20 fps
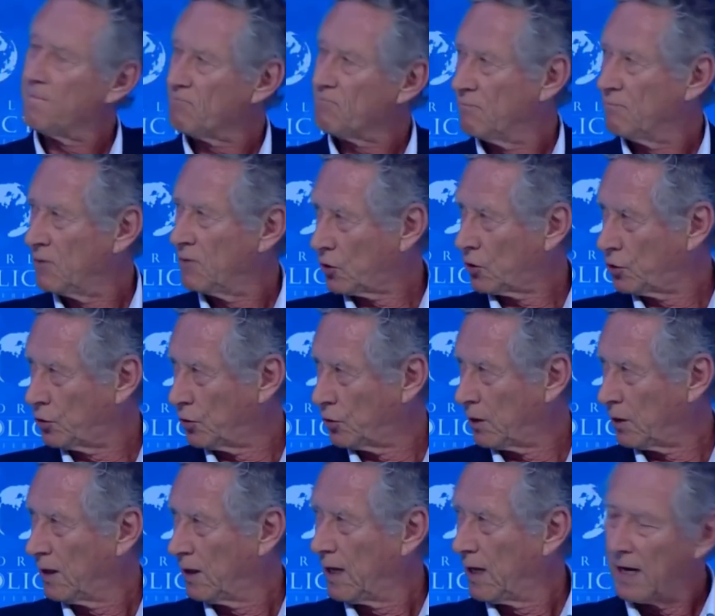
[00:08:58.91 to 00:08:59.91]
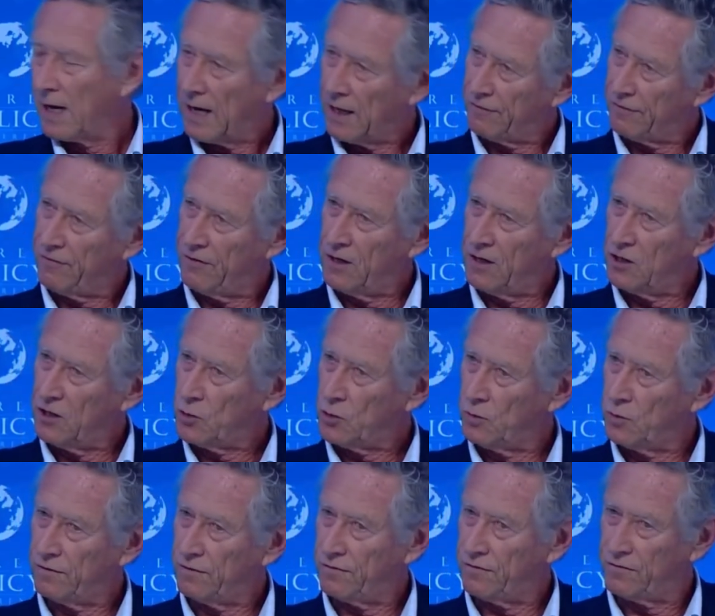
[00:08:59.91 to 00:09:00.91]
not sure. I'll finish
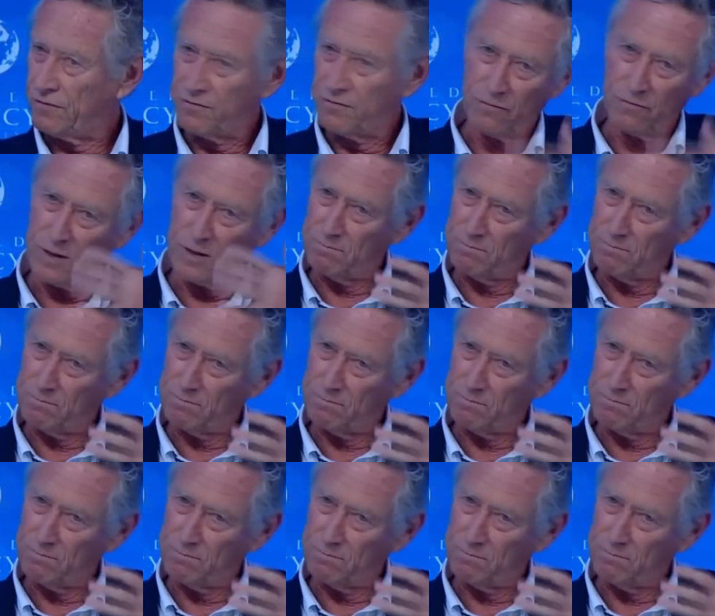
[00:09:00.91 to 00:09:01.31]
with what